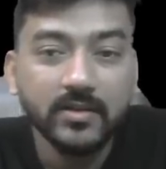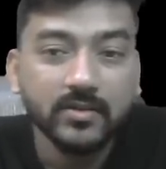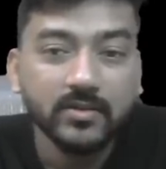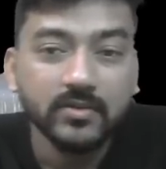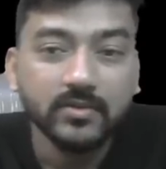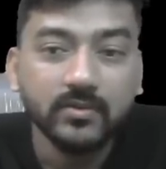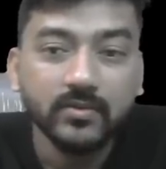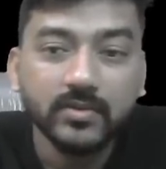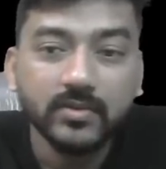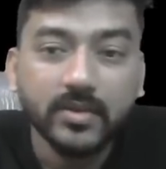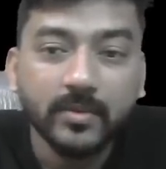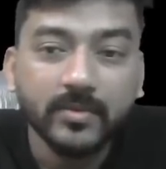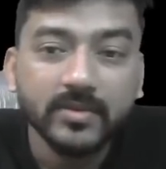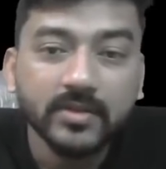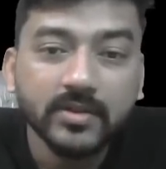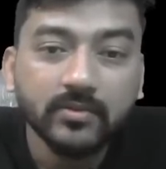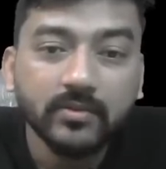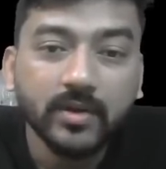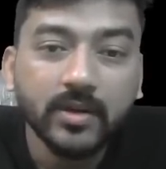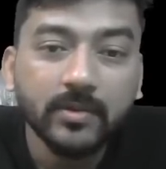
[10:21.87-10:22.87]
so
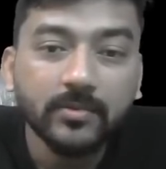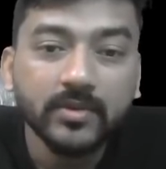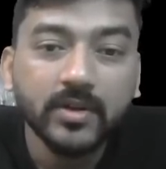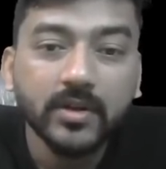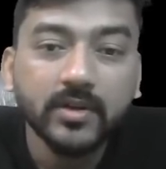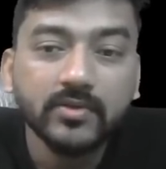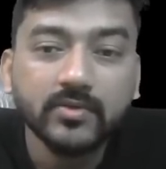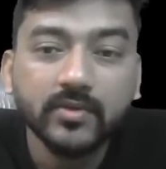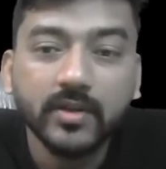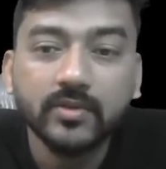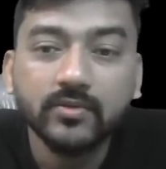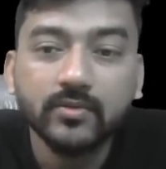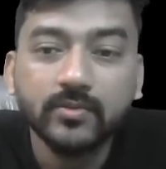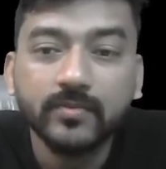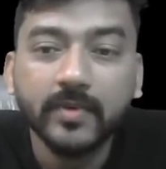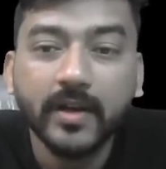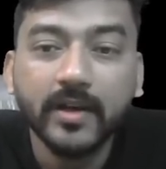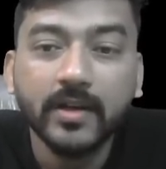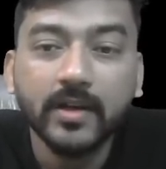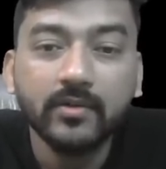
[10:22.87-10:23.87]
summation 1 upon n square, to
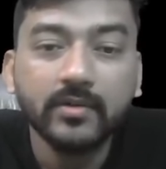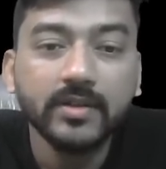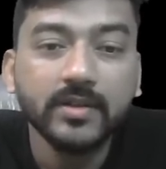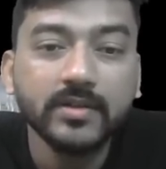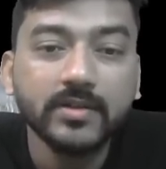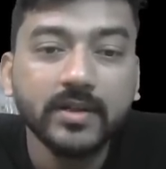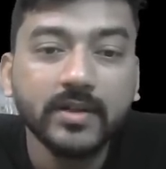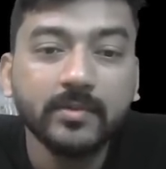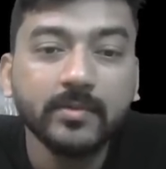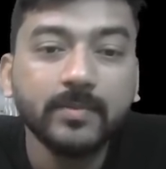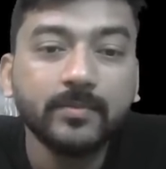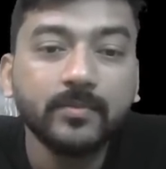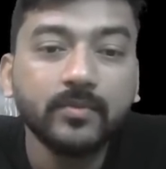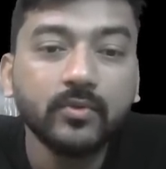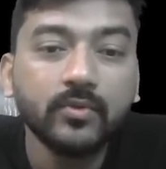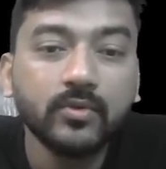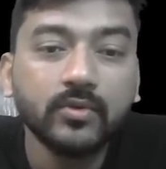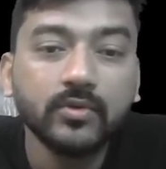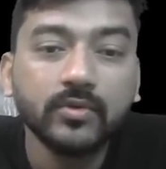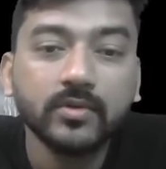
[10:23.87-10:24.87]
find out this, let me
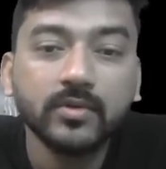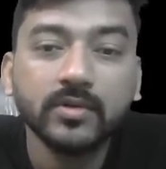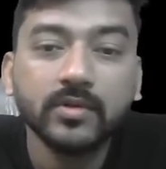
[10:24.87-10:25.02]
put